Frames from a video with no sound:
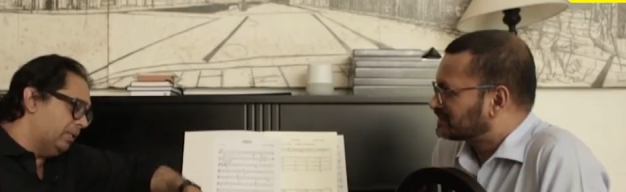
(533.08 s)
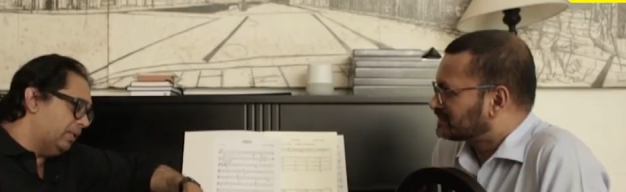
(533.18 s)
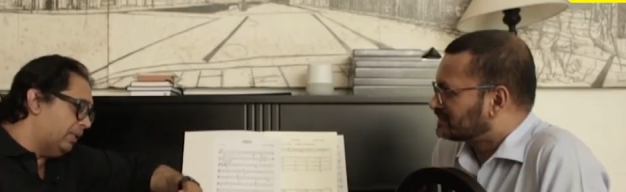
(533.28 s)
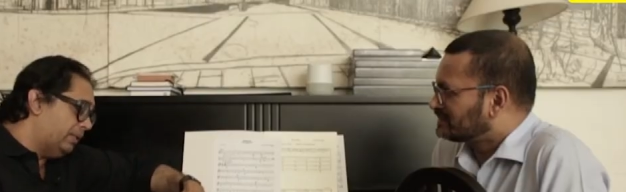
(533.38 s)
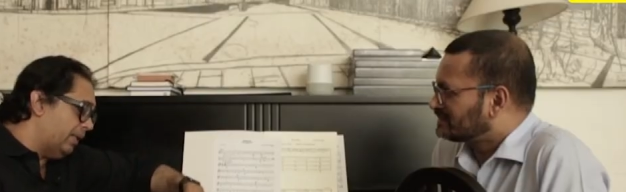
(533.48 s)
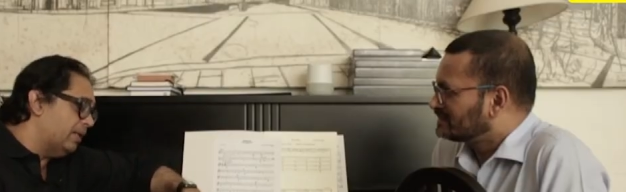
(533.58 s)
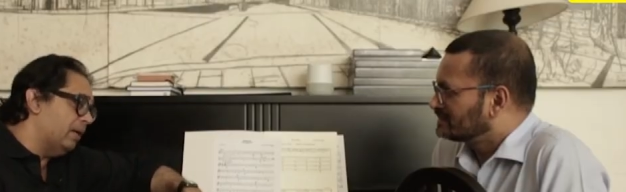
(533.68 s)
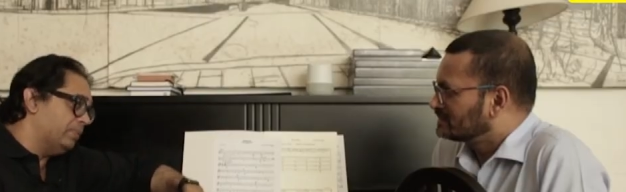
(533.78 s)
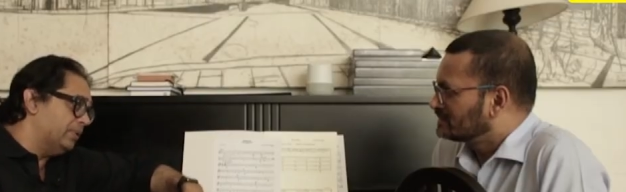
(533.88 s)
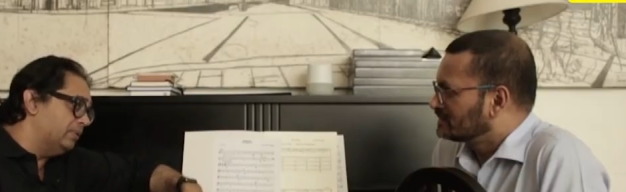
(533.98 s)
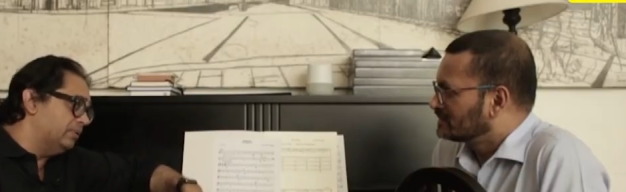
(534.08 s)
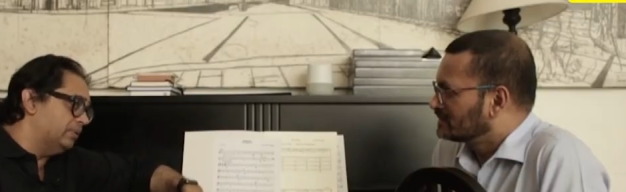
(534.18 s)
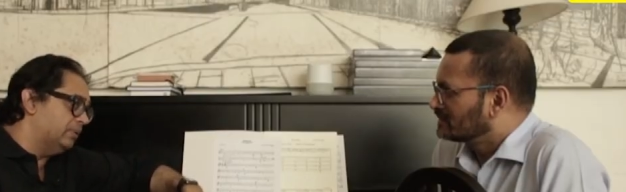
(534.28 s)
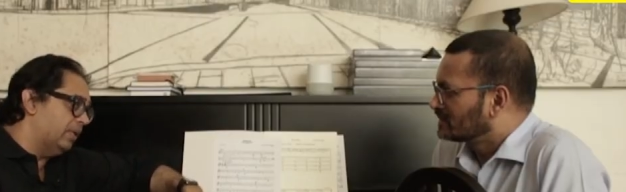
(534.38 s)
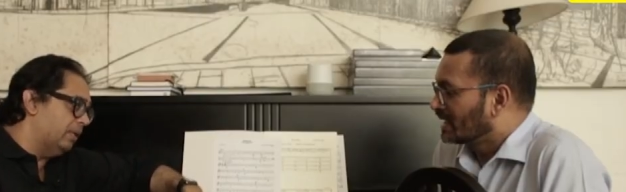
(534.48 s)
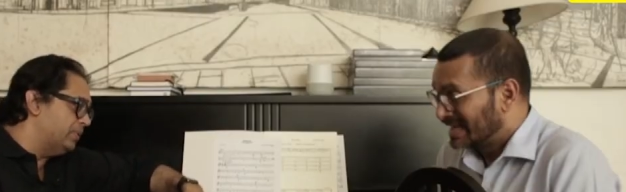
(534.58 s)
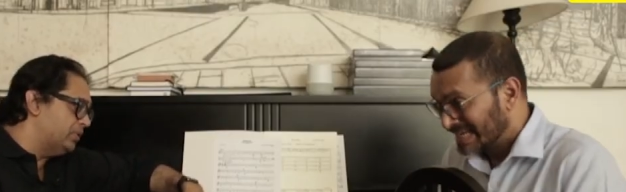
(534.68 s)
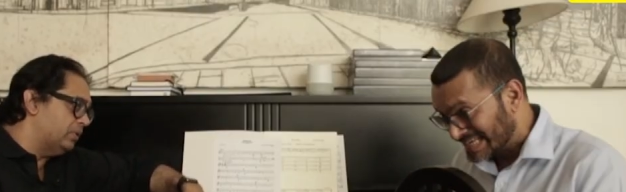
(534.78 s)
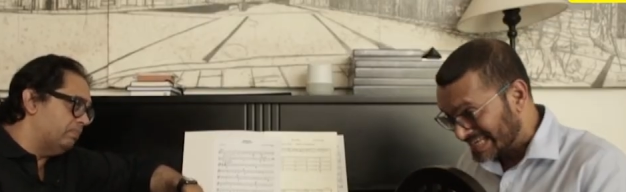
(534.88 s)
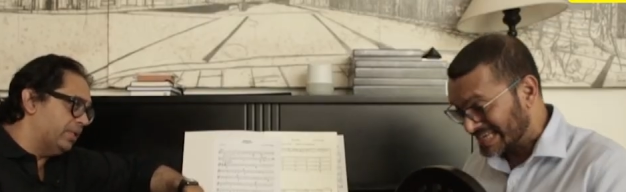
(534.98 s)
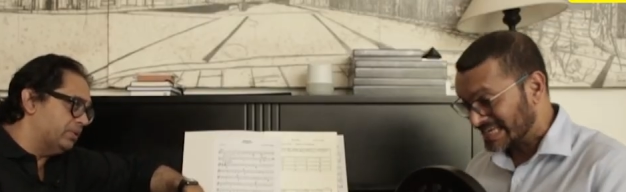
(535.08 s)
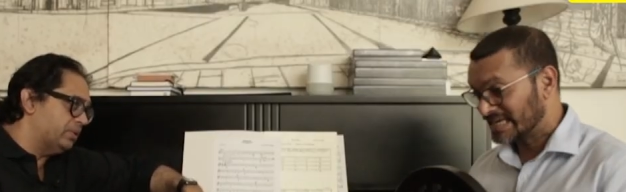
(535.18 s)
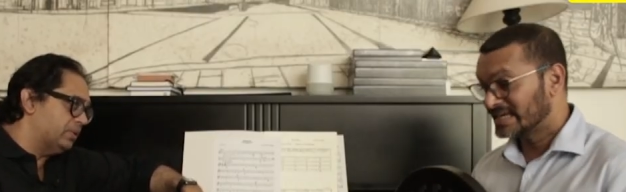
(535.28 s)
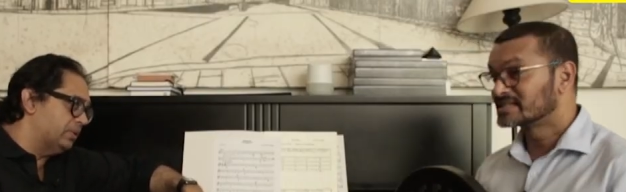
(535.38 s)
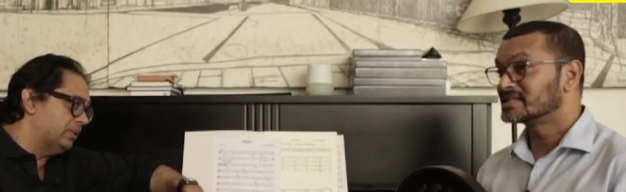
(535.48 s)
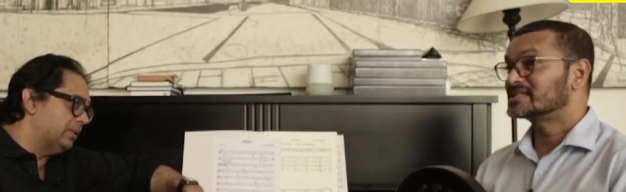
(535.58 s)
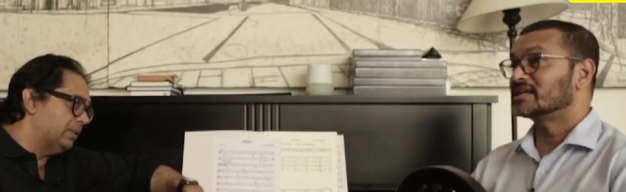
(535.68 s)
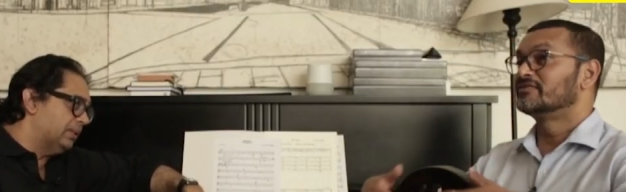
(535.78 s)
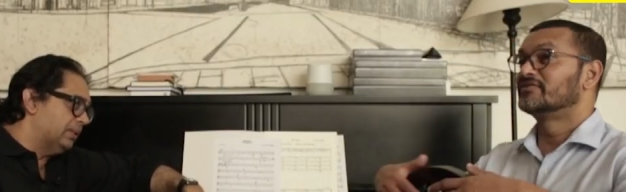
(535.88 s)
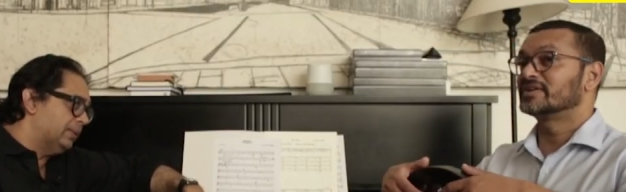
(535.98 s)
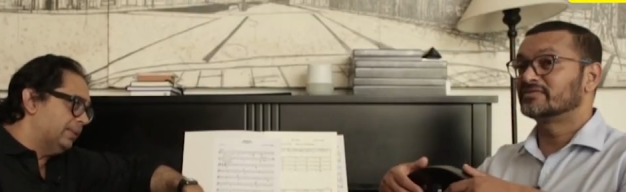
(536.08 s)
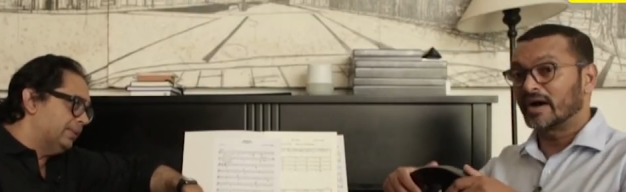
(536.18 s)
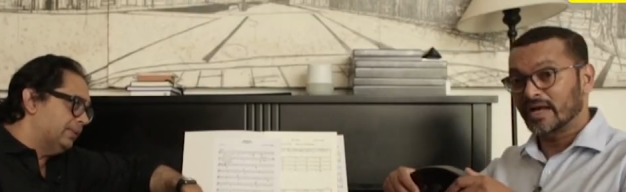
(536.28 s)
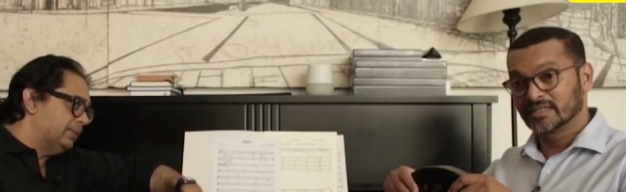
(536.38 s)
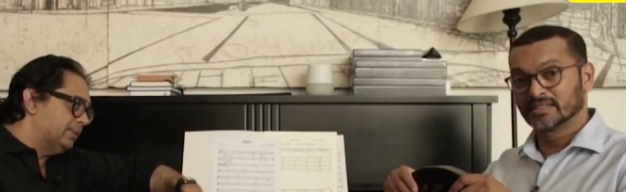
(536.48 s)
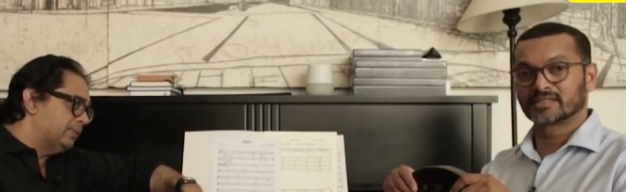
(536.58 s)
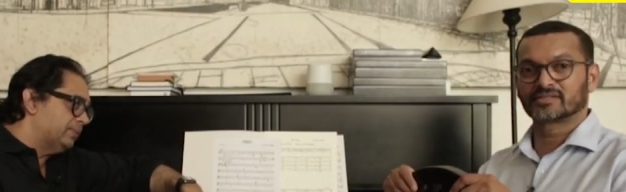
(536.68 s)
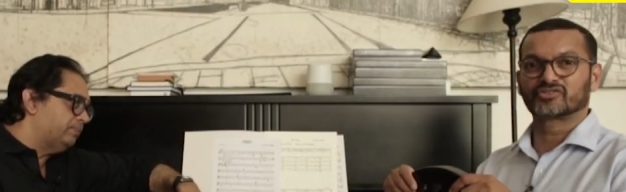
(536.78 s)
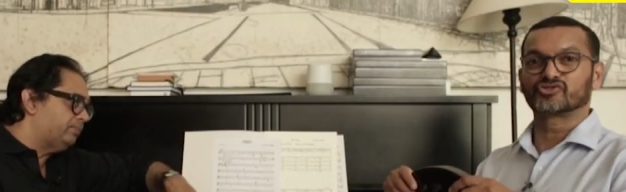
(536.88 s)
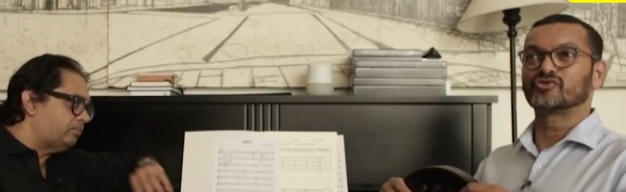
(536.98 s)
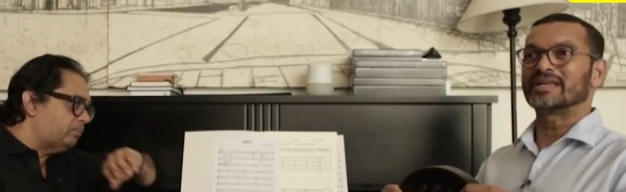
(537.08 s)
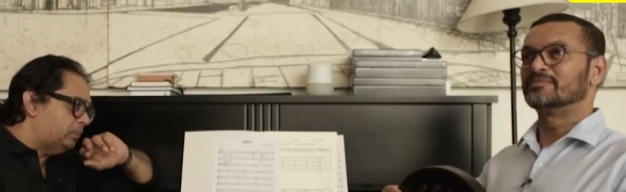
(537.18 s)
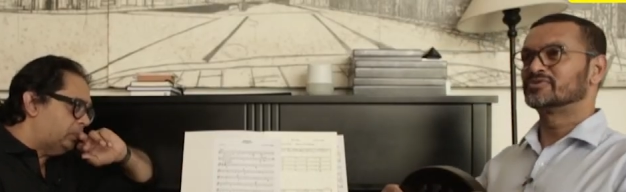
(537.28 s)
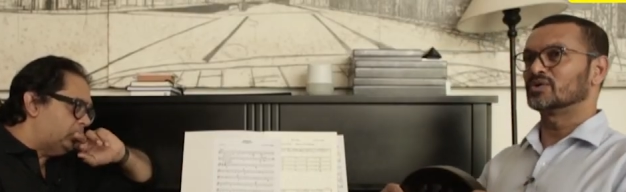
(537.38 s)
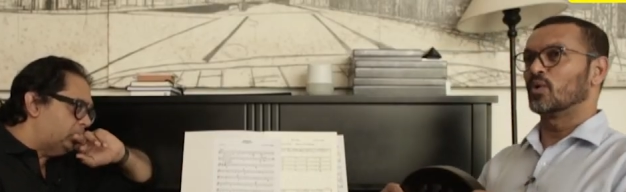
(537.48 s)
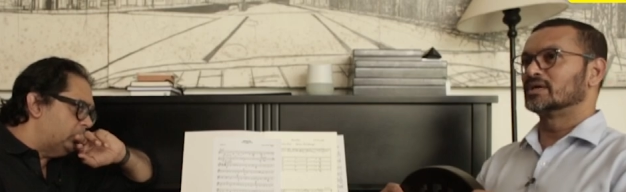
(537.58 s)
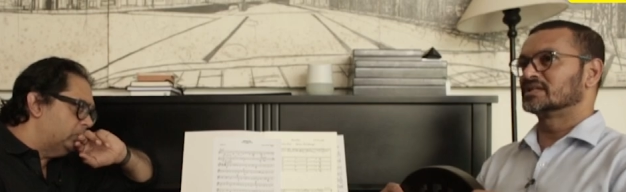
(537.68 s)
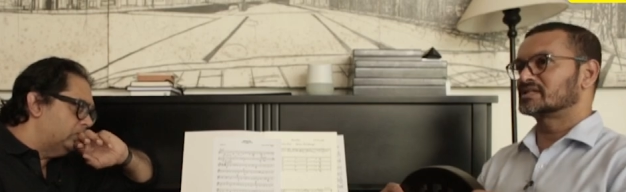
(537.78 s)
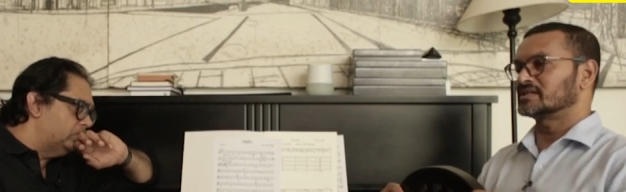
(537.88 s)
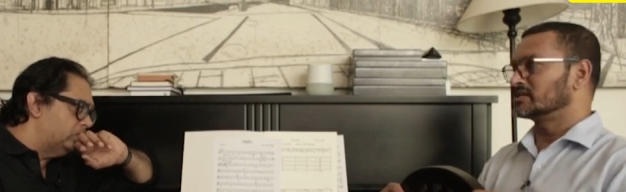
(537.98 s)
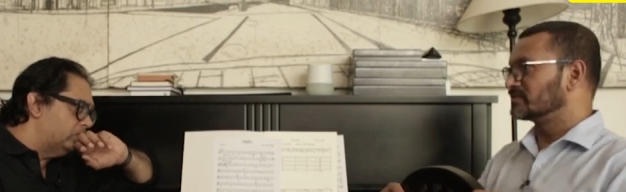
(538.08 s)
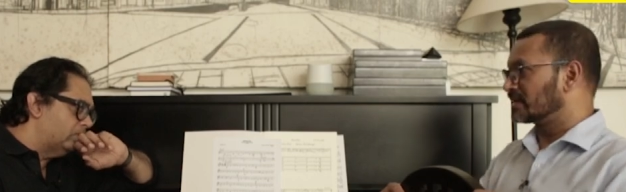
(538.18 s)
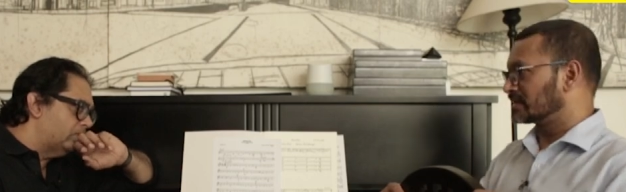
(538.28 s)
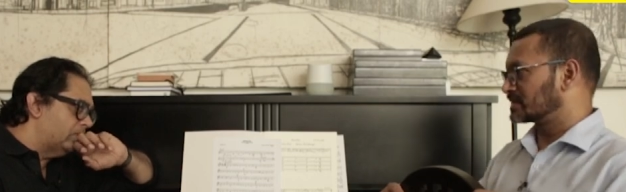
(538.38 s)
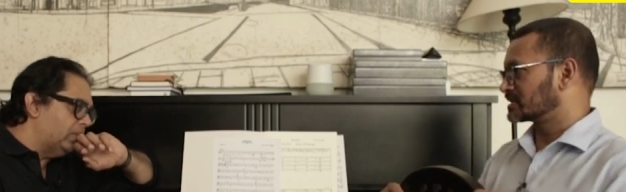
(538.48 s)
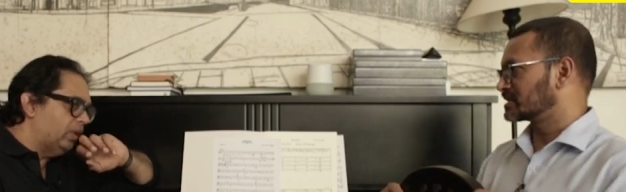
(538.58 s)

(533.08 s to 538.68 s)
Speaker 1: It can happen. Happens to the best. Is it every violinist's dream to own a Stradivarius?